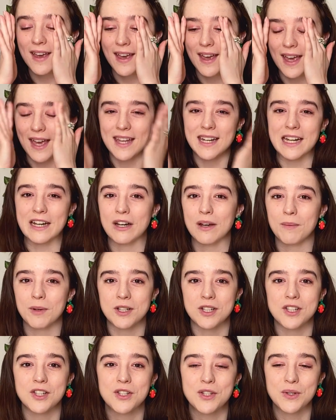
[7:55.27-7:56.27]
and now I'm
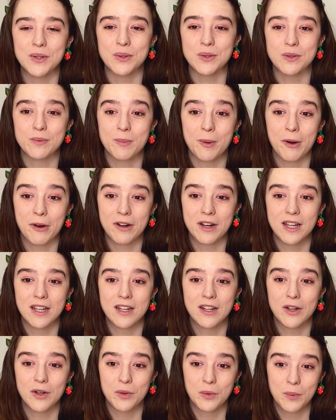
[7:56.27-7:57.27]
on to Spirited
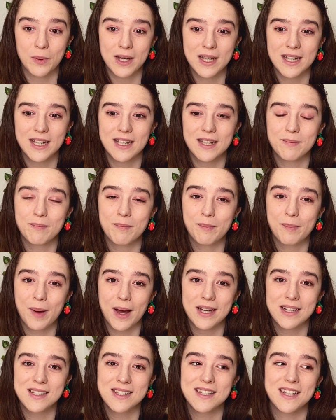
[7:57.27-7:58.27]
Away.
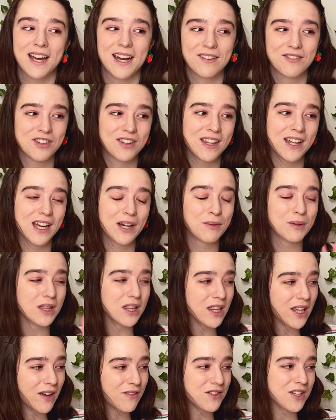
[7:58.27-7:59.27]
But after that, I would
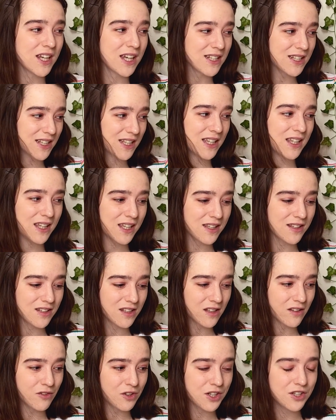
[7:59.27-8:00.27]
love to get to Kiki's Delivery